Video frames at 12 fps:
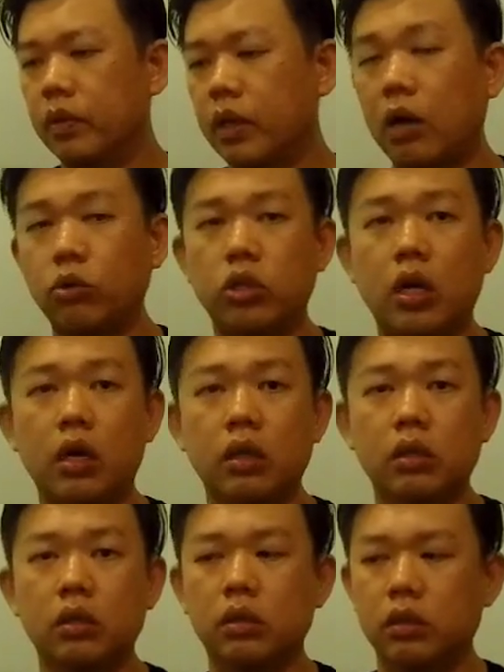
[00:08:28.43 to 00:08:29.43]
Ultra
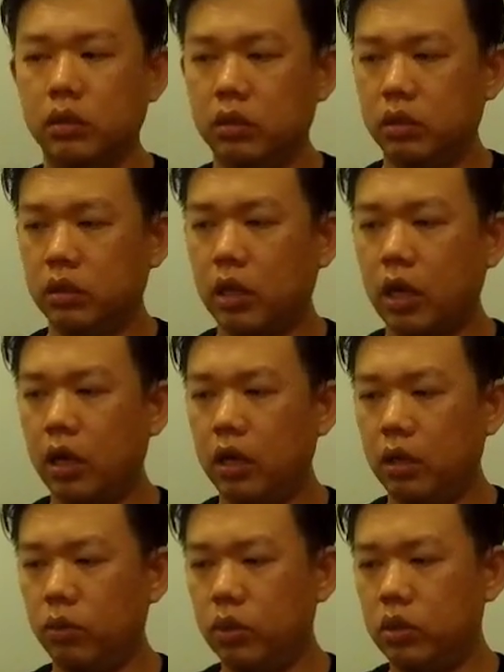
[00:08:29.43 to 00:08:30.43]
that
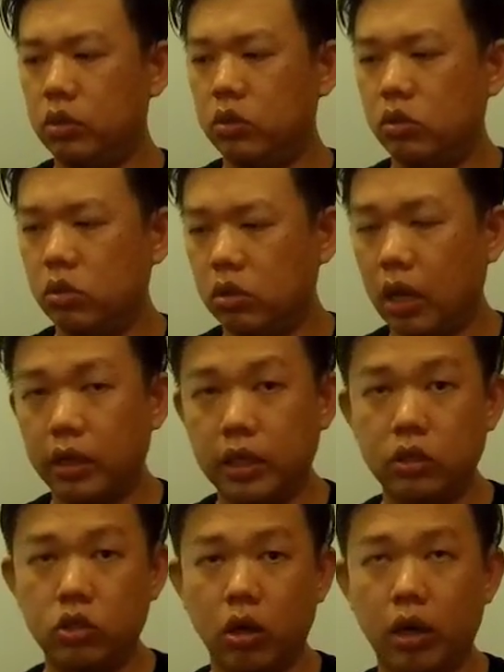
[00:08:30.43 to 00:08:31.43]
I
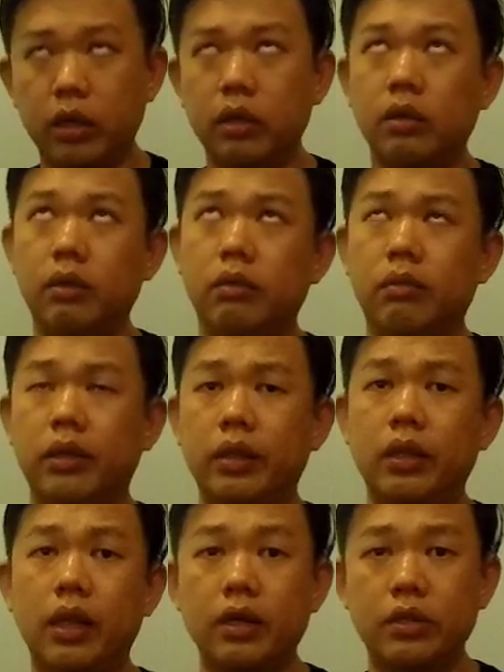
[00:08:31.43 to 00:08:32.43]
did join I
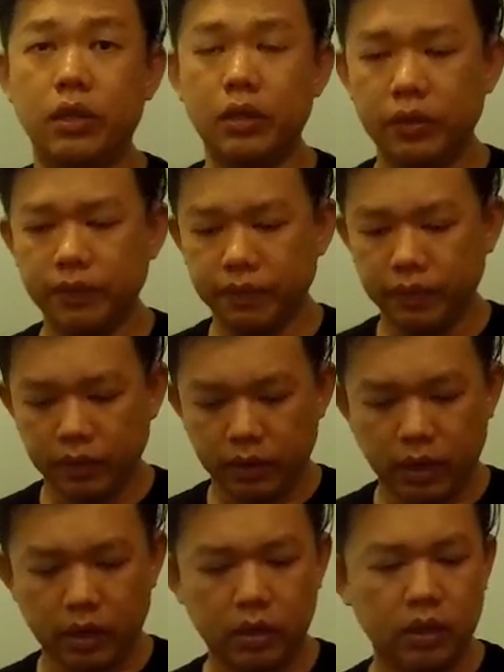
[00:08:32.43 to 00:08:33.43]
think last year.
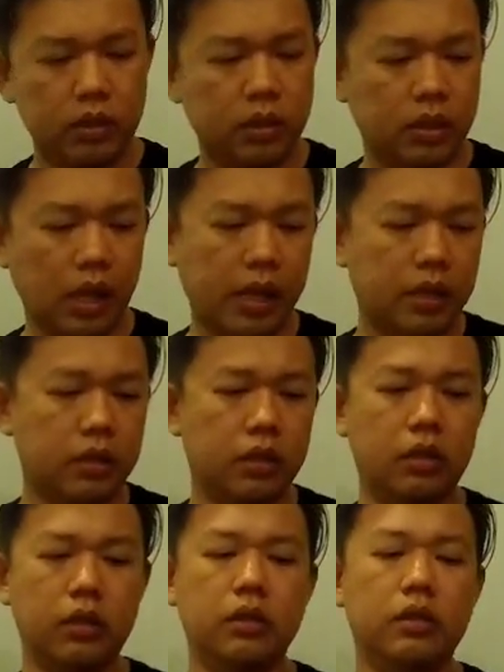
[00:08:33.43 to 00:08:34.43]
And this is like
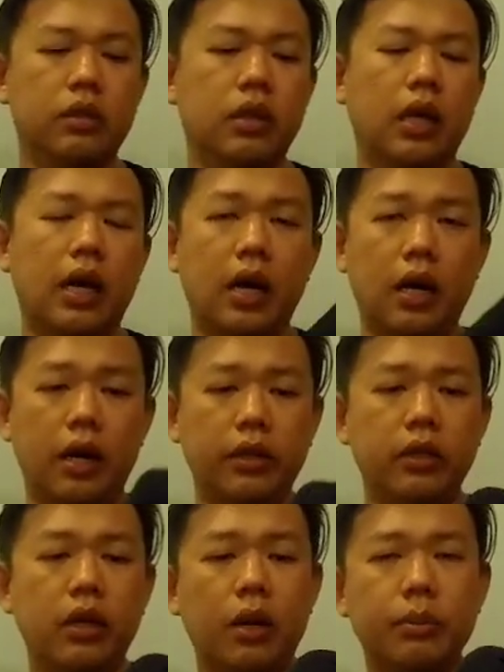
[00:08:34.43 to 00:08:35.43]
a
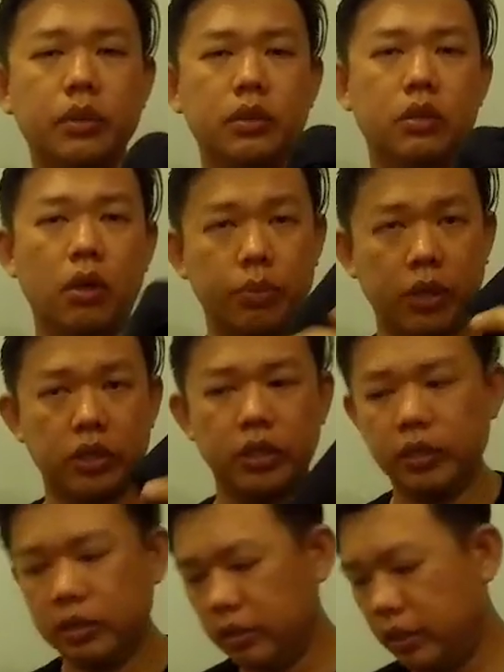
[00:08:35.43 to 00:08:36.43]
Under Armour compression
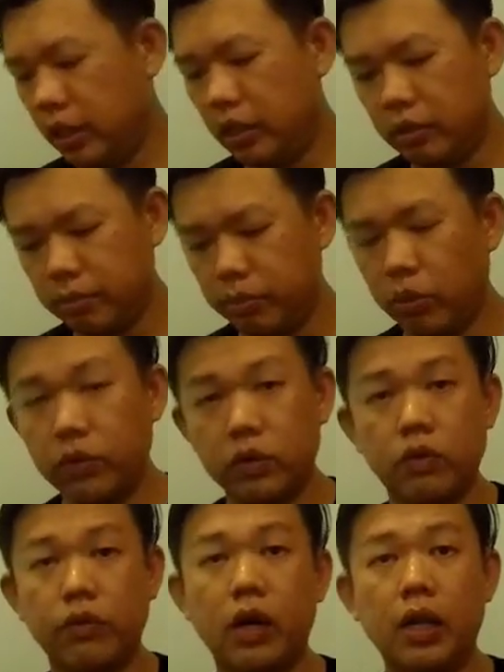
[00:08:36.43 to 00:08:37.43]
tee. Both
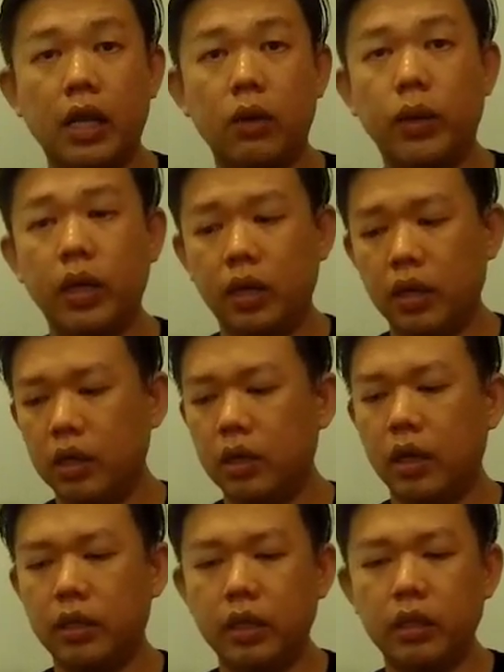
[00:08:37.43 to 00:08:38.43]
also very lightweight.
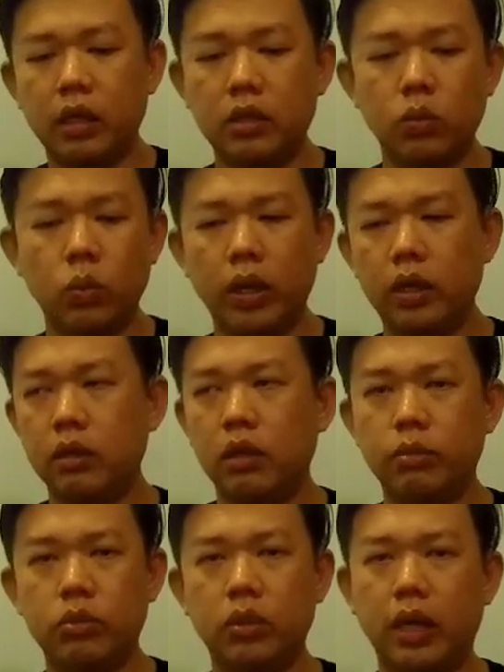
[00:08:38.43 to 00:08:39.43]
I think it doesn't weigh
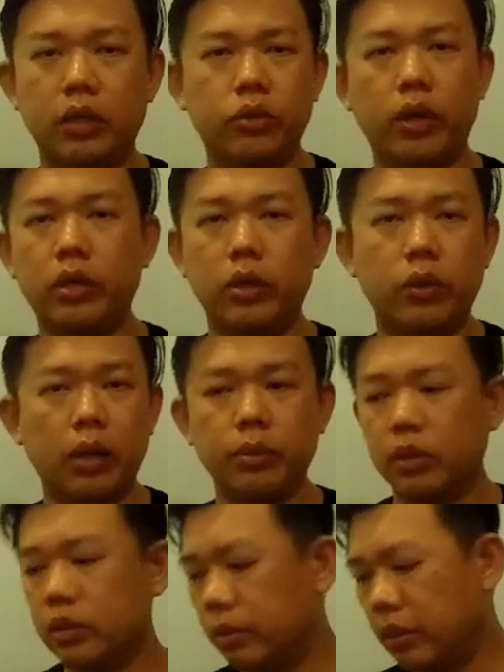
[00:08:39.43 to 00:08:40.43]
up to like 300 grams
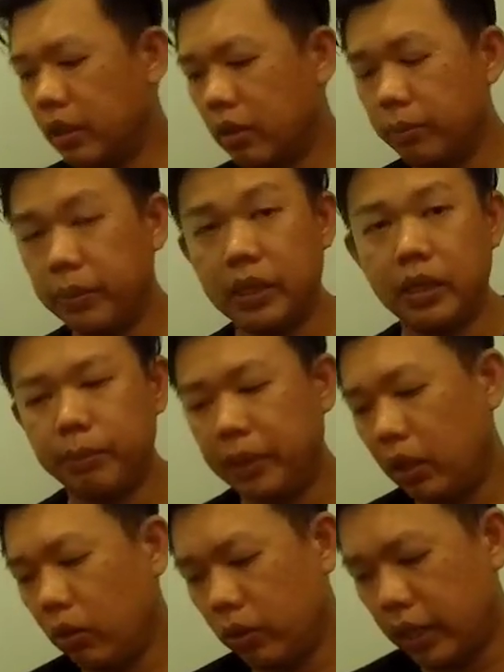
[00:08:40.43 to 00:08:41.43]
or something, or
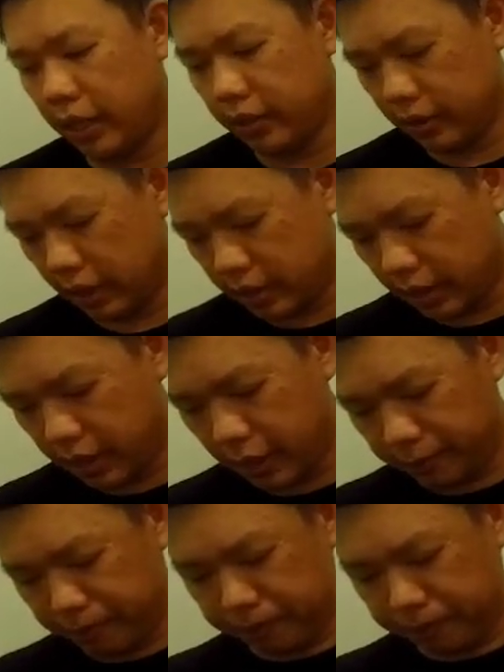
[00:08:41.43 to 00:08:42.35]
below that, things like that.